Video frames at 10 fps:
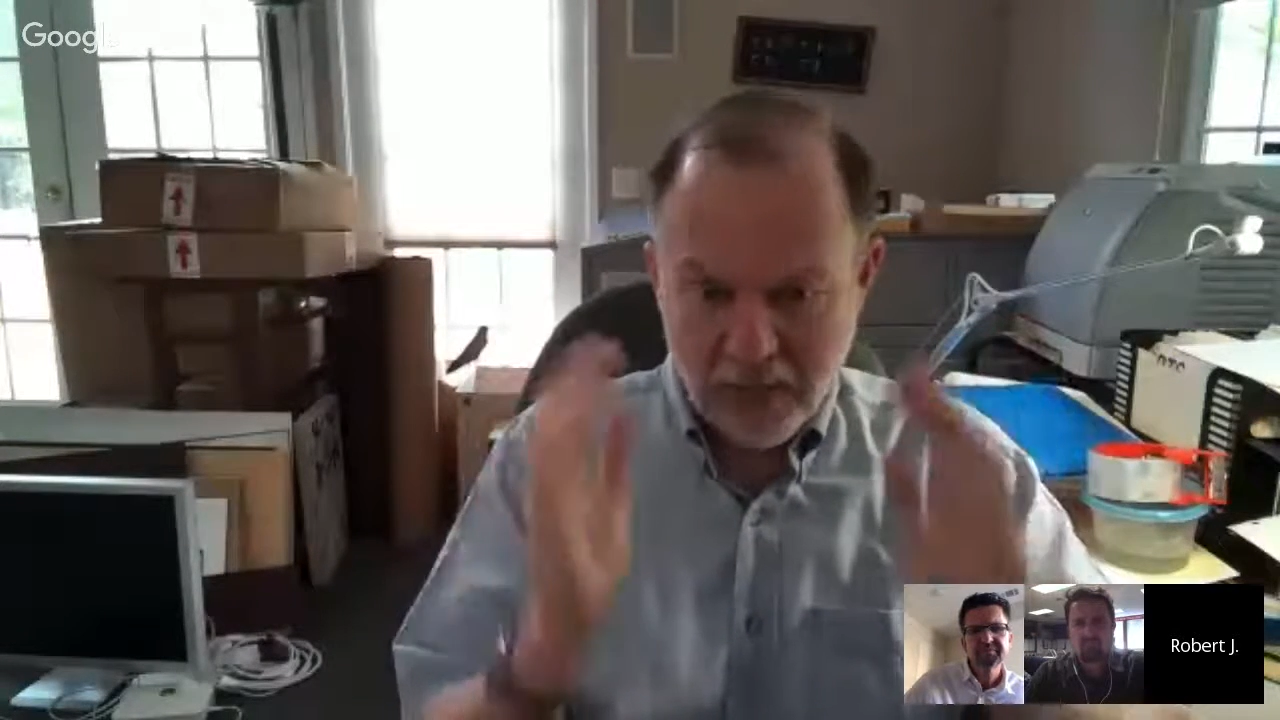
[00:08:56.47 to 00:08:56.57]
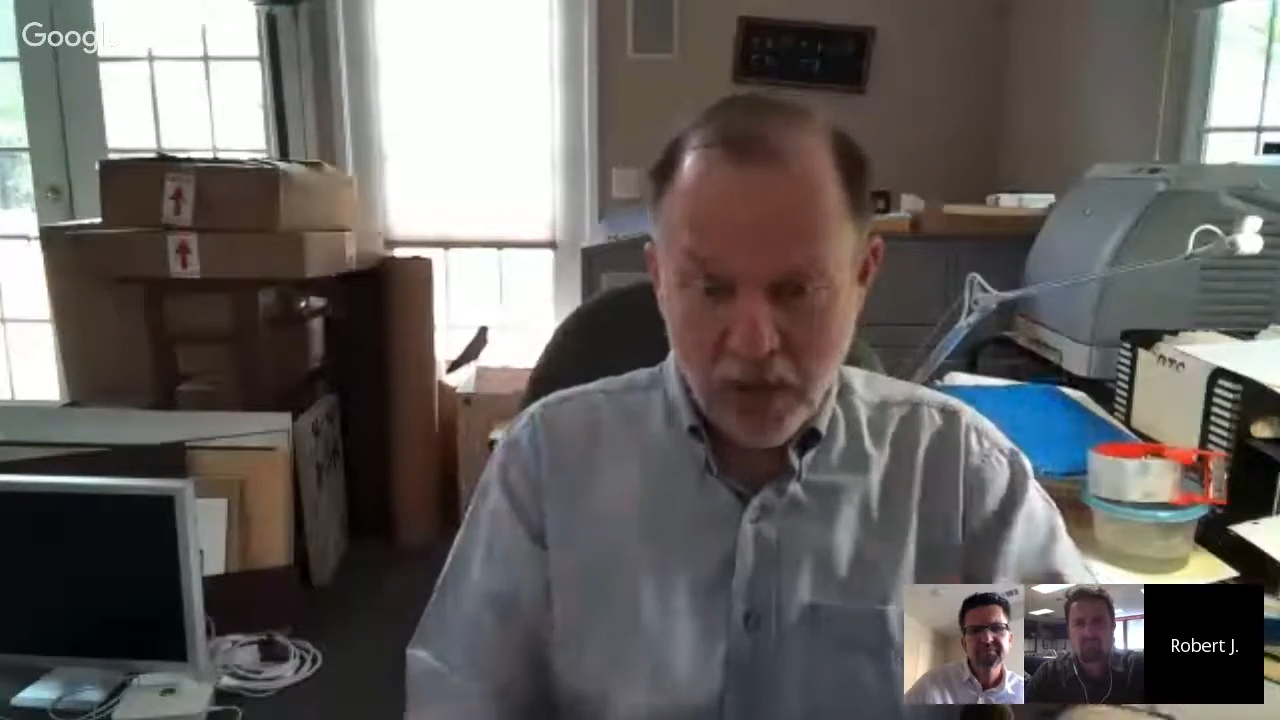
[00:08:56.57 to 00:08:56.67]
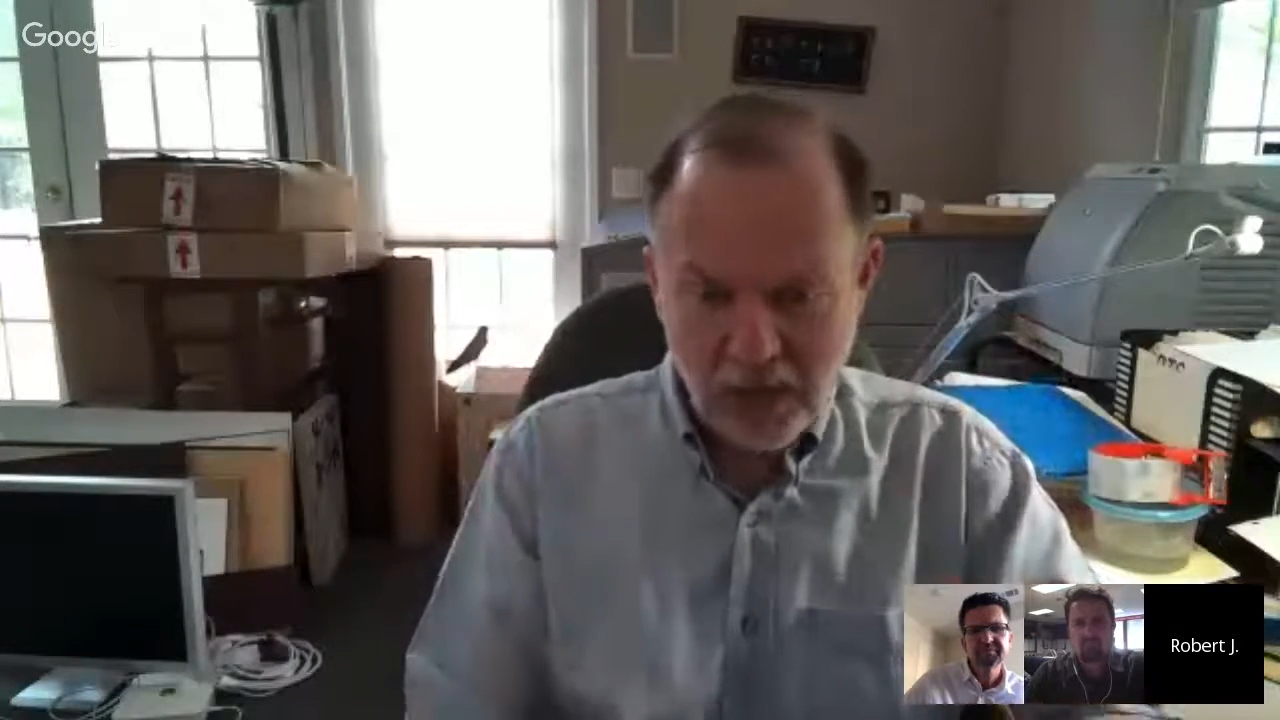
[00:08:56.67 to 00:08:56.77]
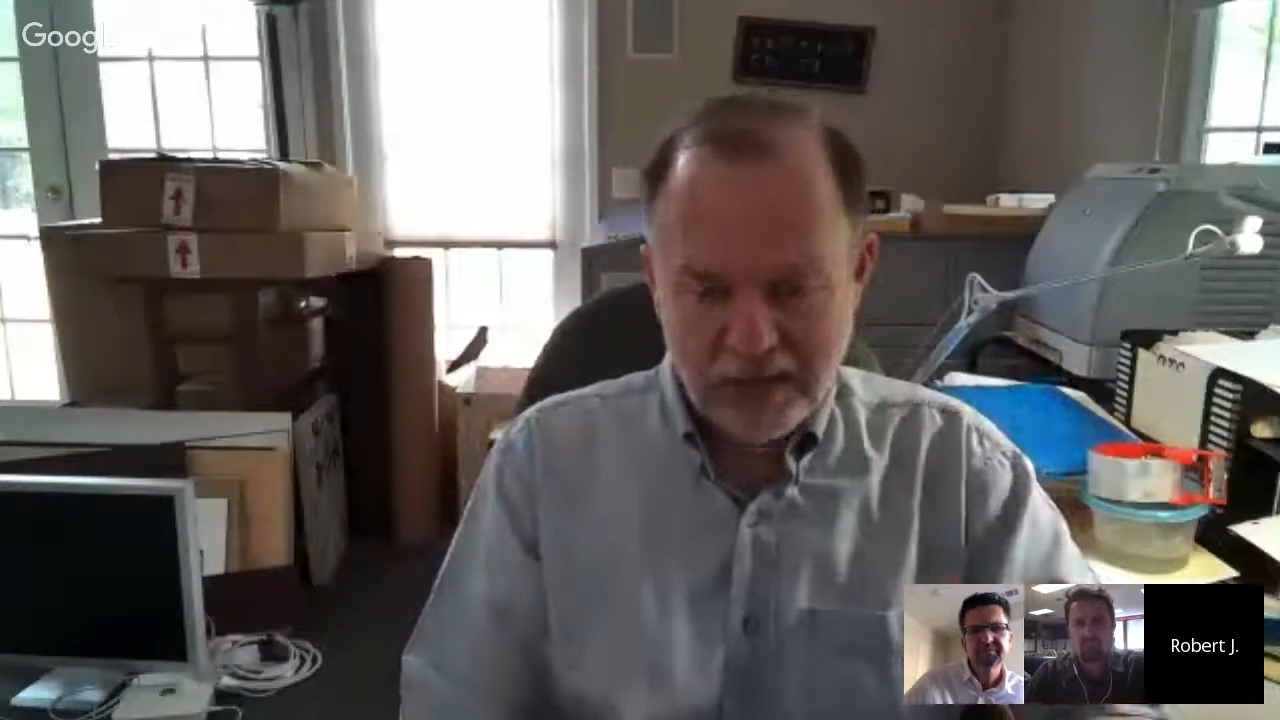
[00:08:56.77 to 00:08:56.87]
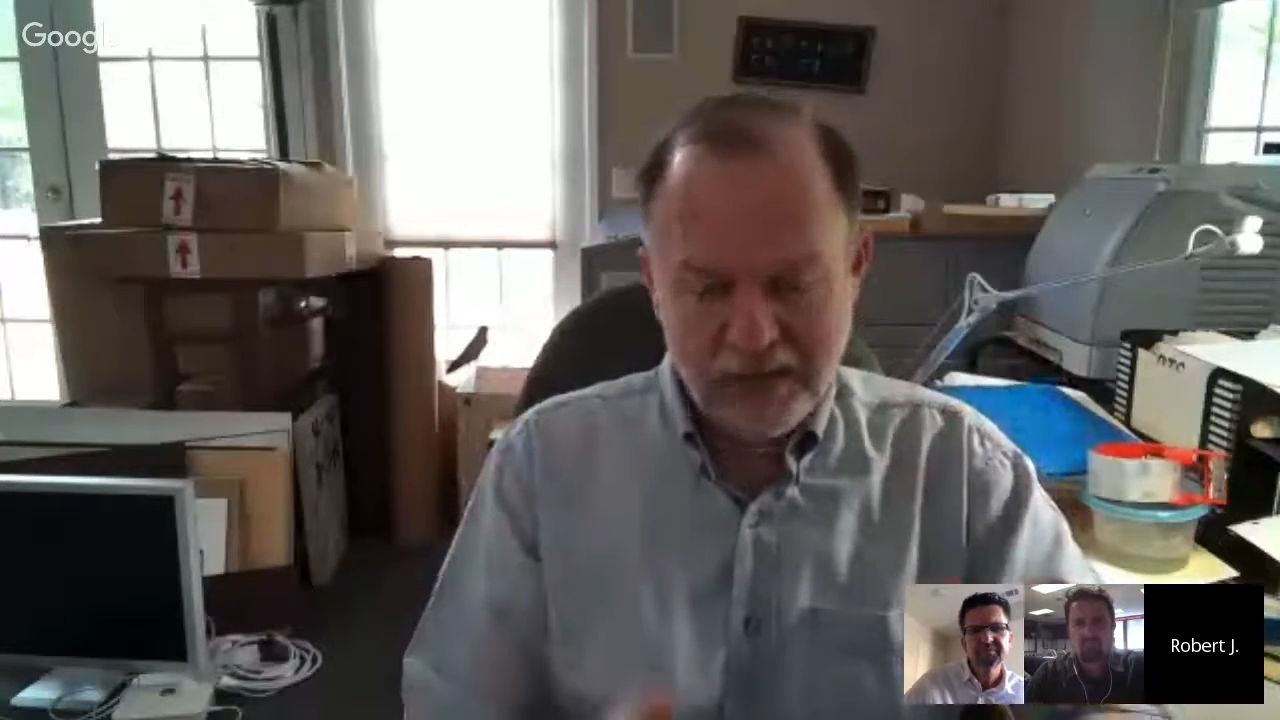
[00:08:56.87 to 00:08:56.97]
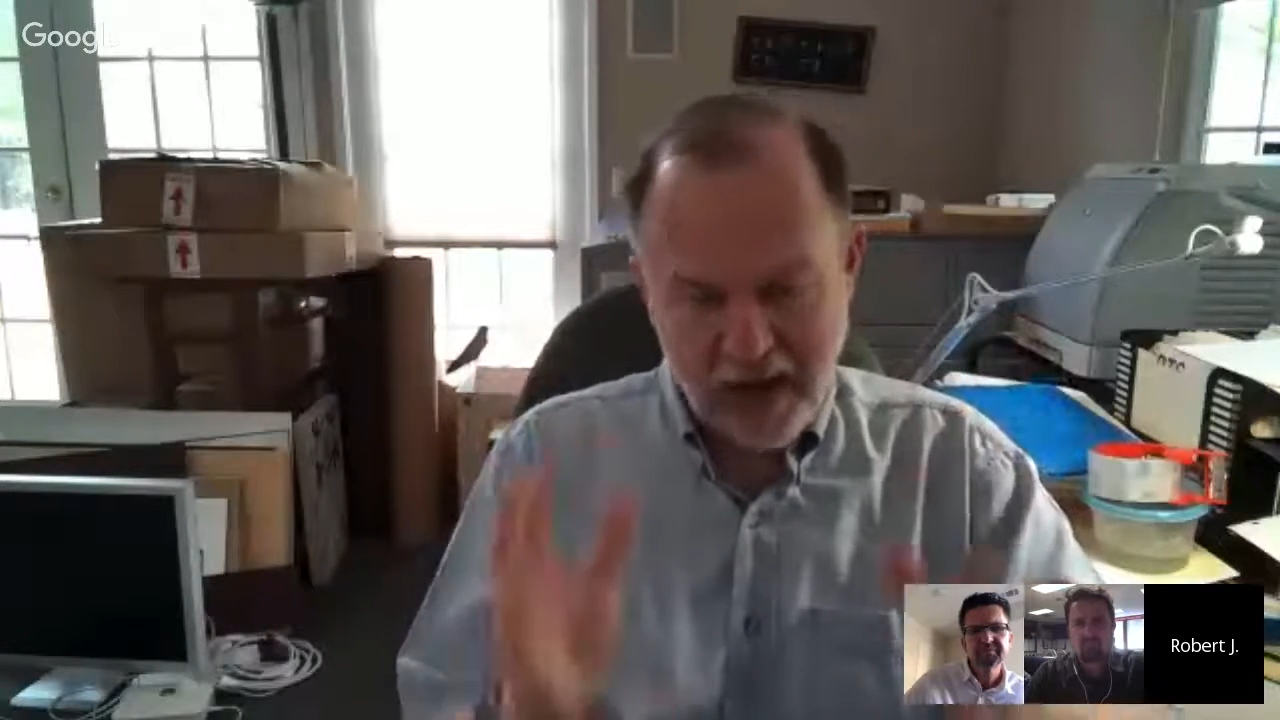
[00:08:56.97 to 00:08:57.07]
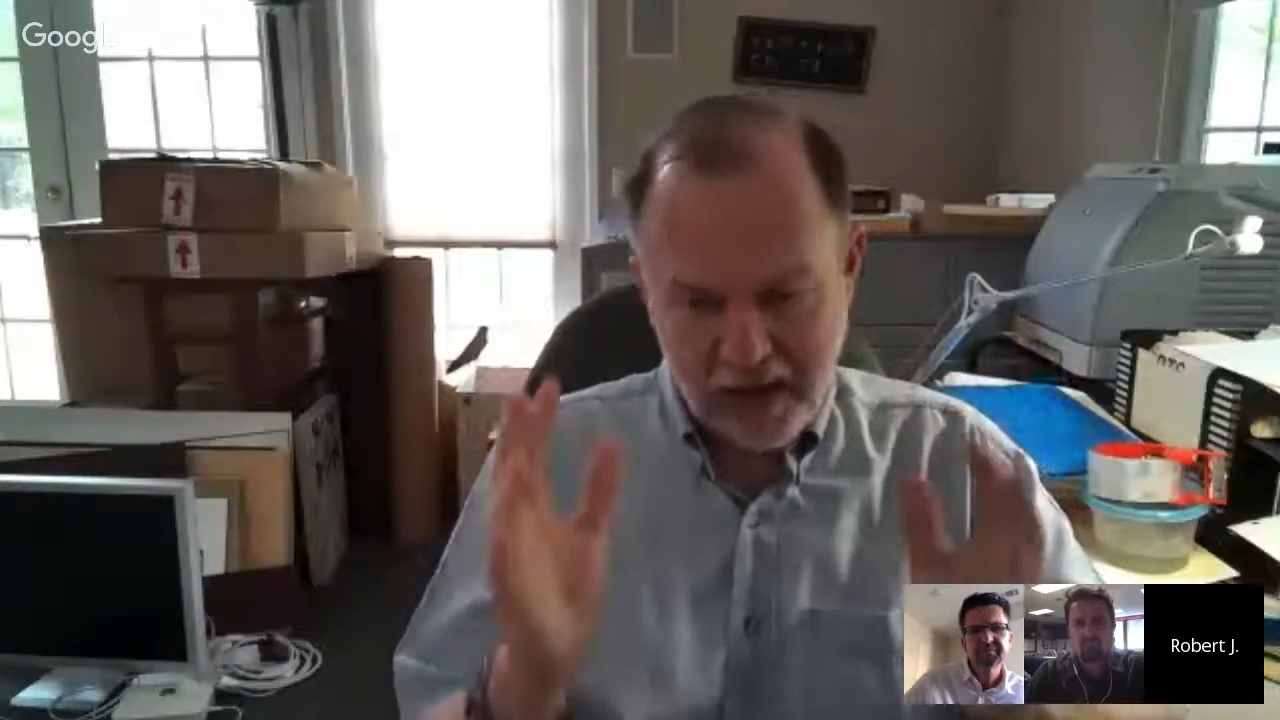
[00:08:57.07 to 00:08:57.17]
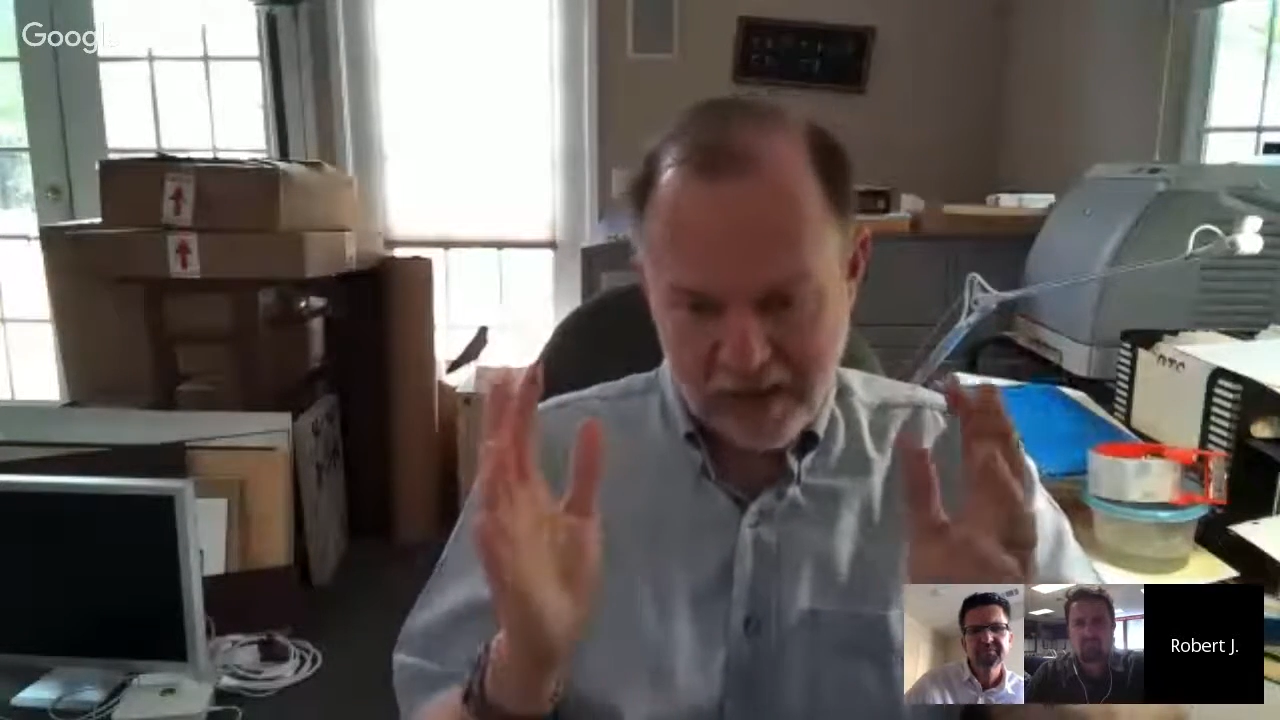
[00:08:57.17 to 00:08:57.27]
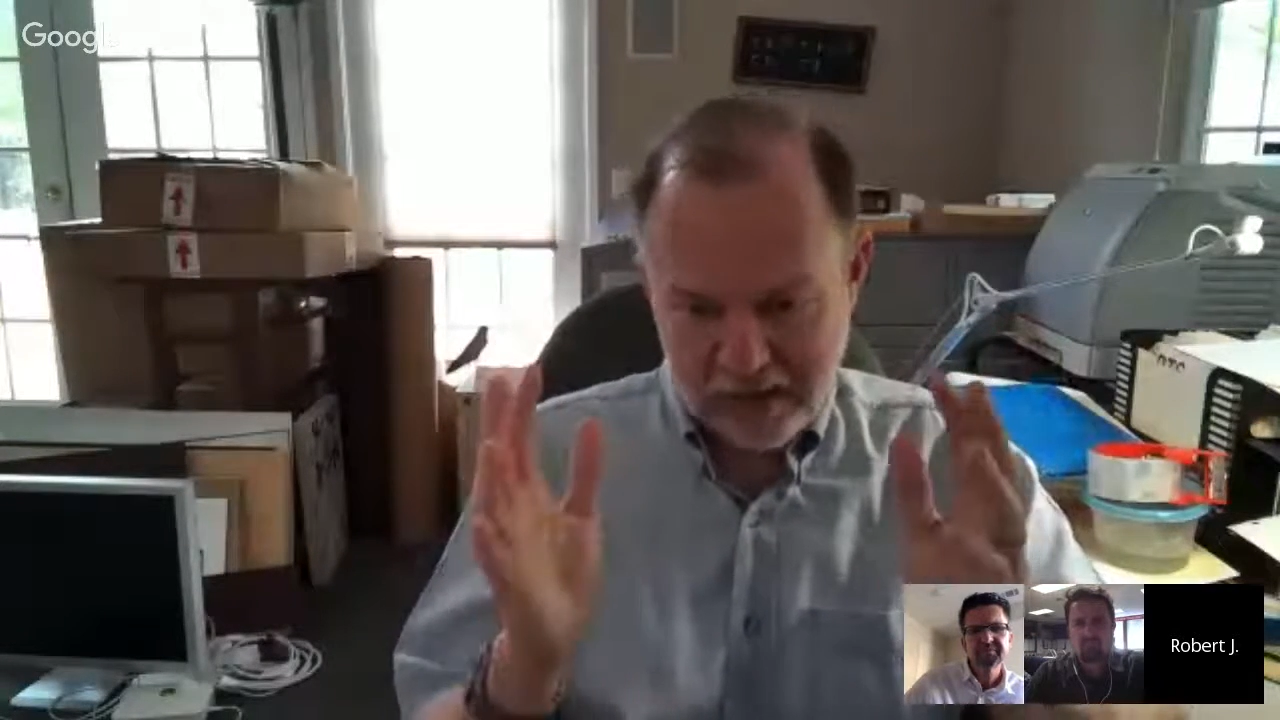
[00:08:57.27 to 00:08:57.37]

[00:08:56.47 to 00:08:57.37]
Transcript: no good at math.